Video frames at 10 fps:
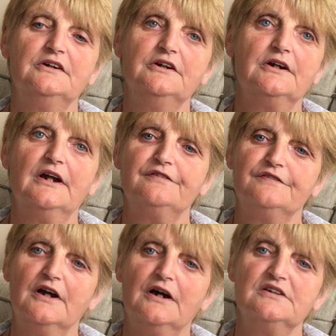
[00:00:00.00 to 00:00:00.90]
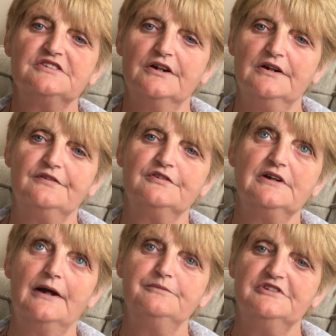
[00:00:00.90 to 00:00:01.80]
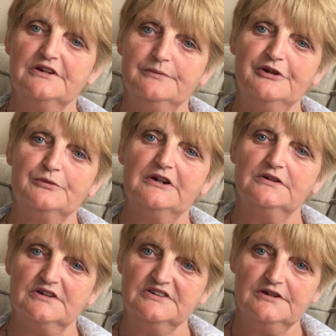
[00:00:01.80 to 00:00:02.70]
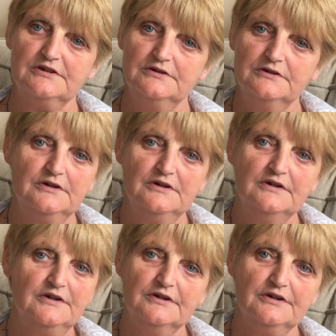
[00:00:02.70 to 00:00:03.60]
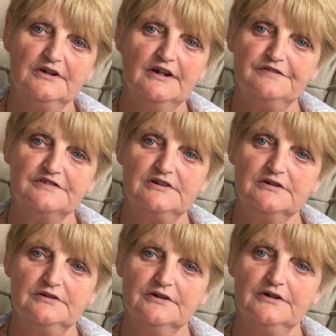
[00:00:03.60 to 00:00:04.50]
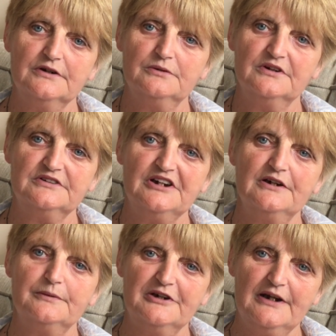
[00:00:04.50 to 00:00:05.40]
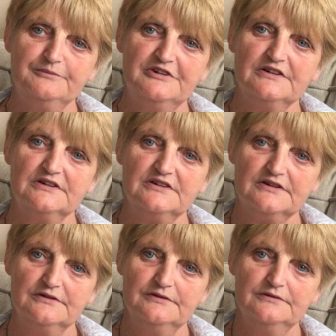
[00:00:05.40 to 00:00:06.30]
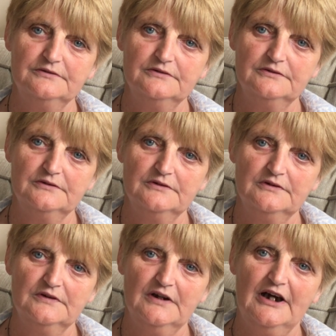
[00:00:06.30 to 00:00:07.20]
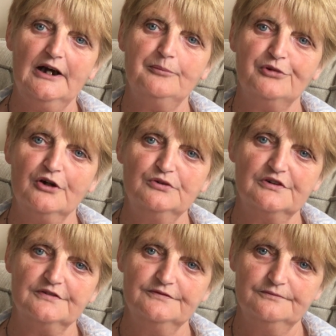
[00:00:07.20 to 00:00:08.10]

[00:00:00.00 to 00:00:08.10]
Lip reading: You're left lost, you're left empty, bewildered. You're left, you know, with a terrible emptiness. Heartbroken.